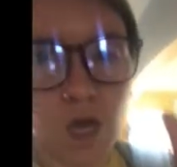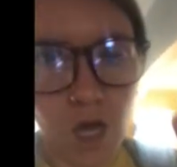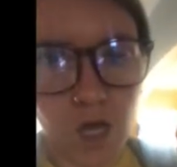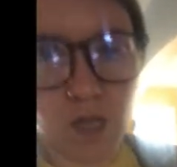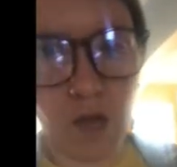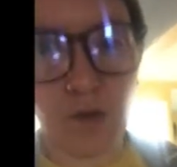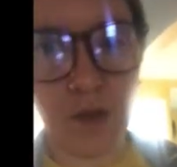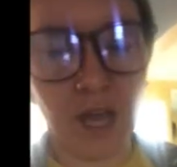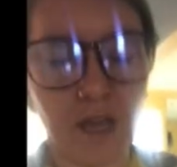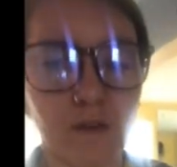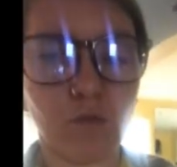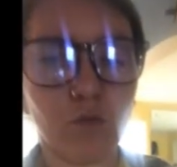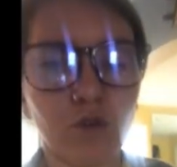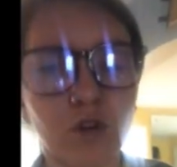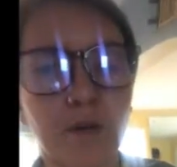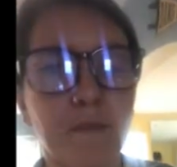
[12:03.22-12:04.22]
Hello again,
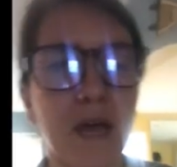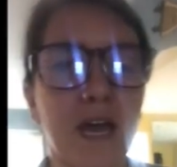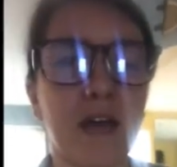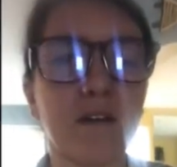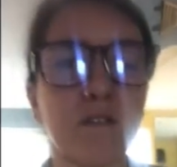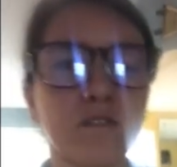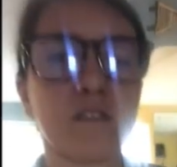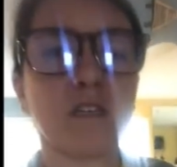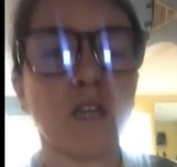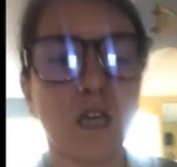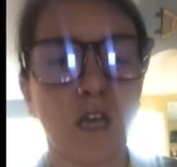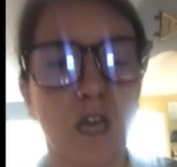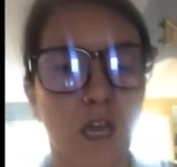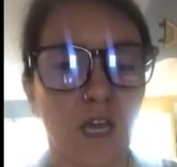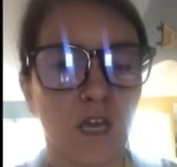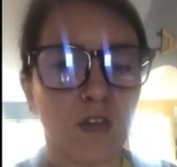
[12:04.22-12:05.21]
we're in my house
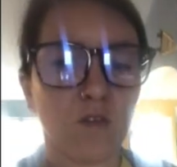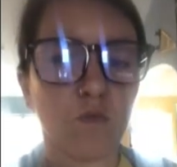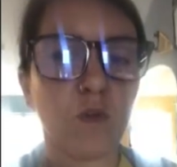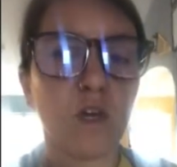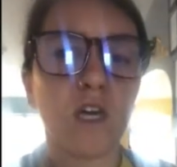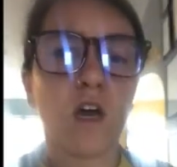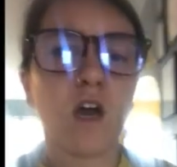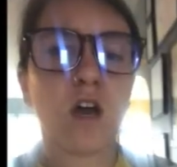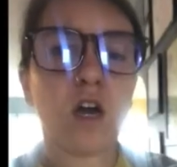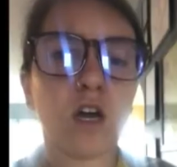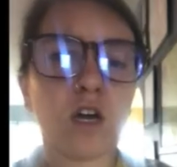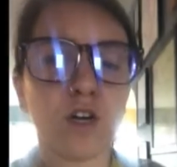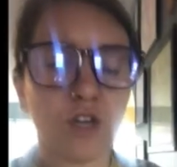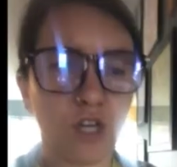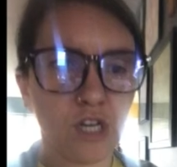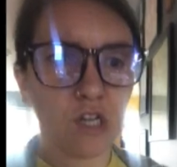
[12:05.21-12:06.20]
and we
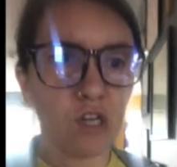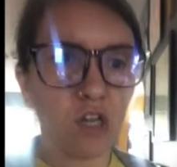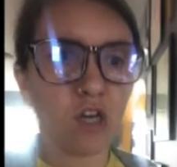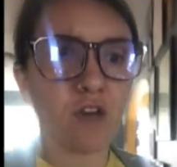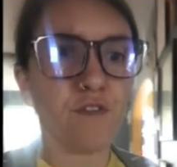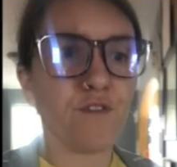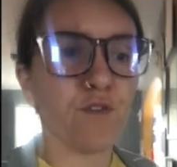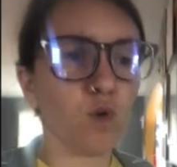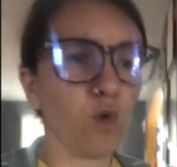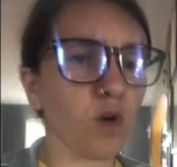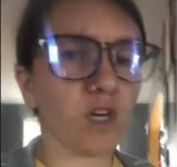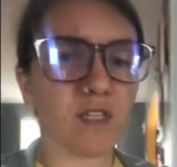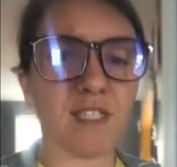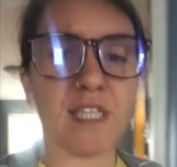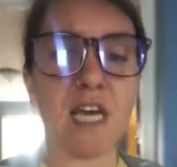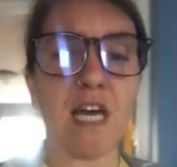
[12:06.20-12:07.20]
are gonna look
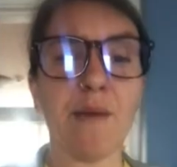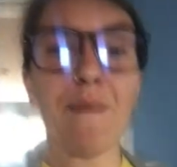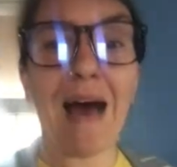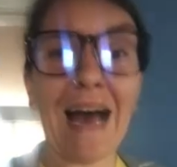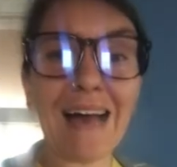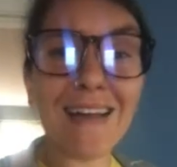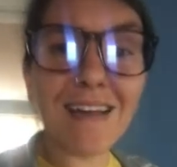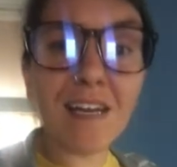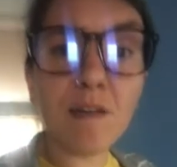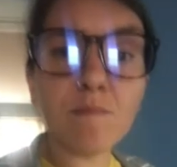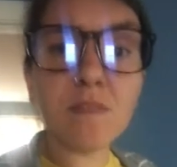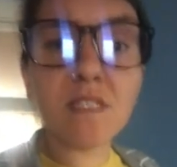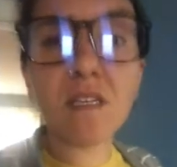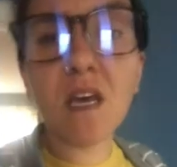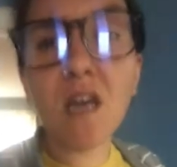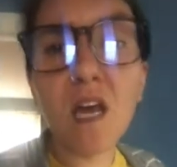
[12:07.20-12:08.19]
for some
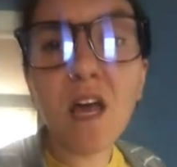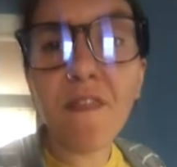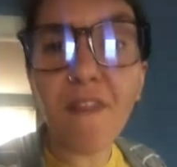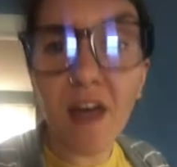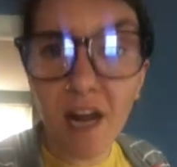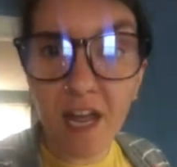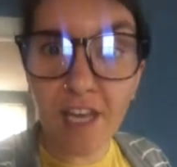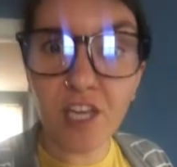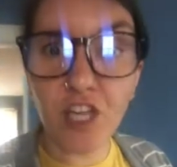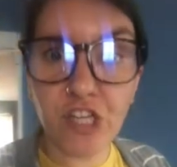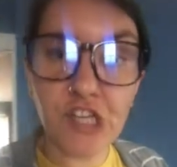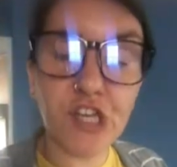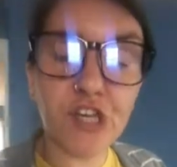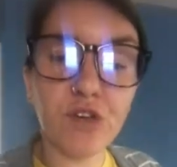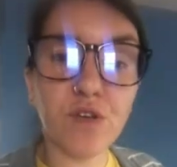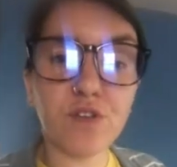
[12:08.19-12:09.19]
items that I could
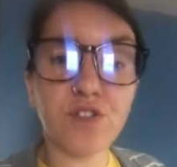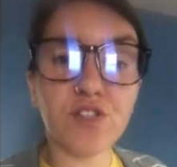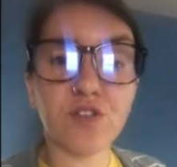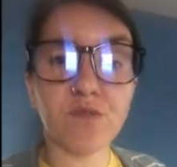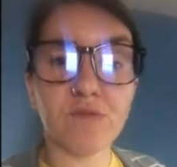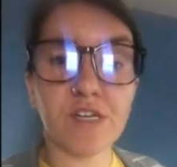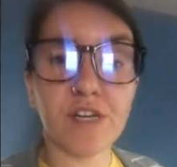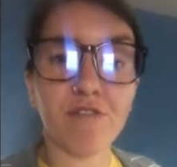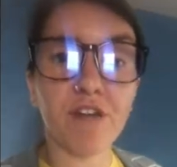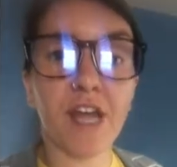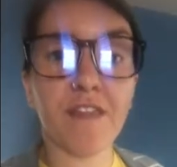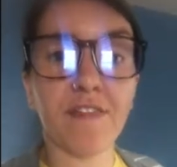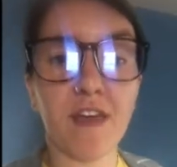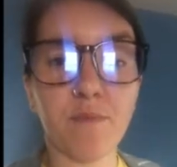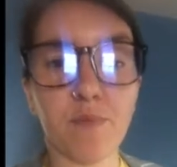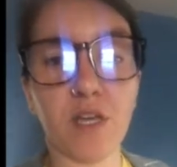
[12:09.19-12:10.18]
use to
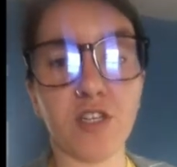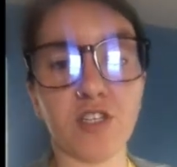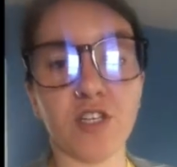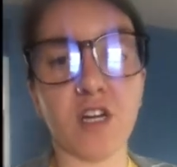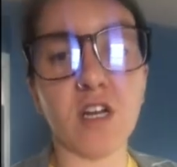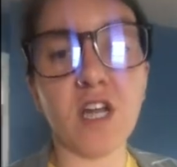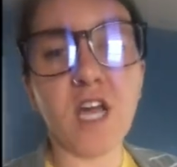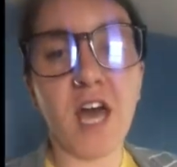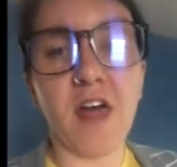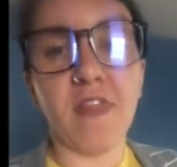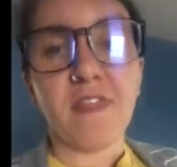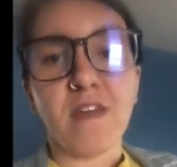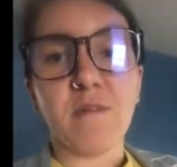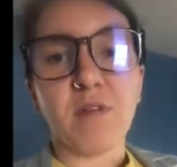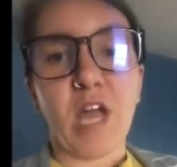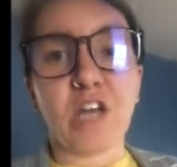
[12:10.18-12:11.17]
recreate that picture. I
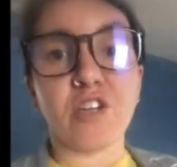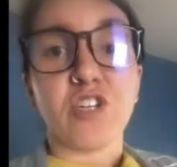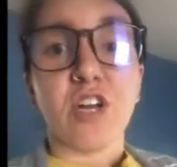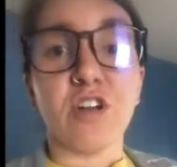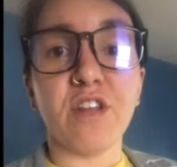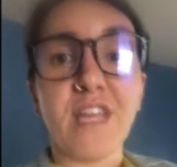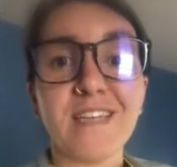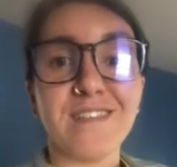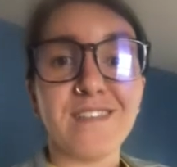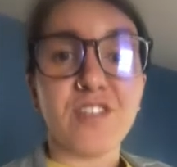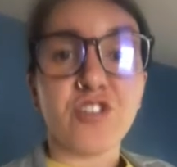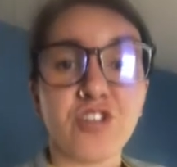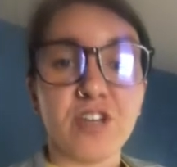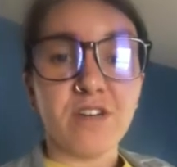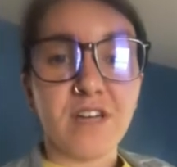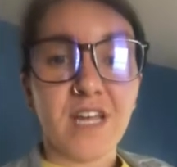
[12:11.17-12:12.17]
think I'm gonna turn this
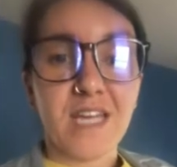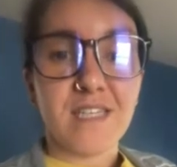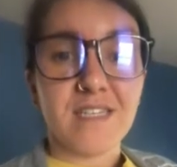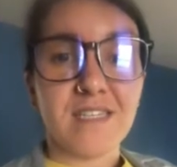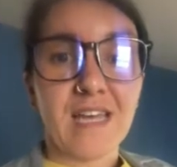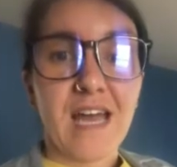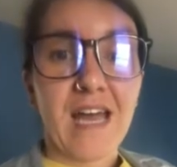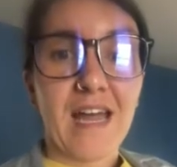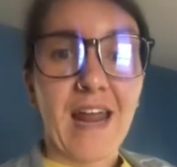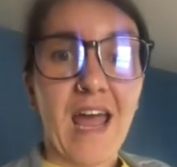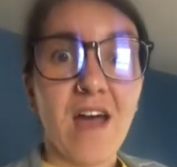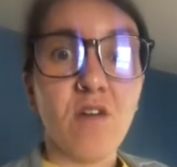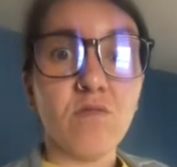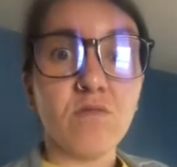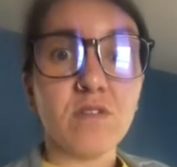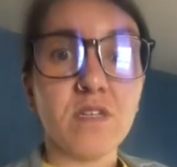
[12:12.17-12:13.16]
shirt inside
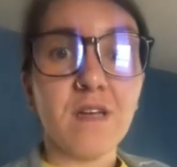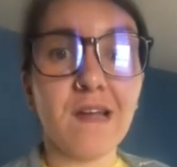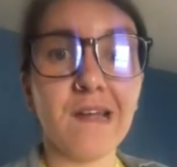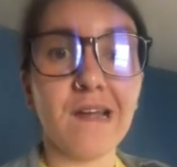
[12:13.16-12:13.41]
out.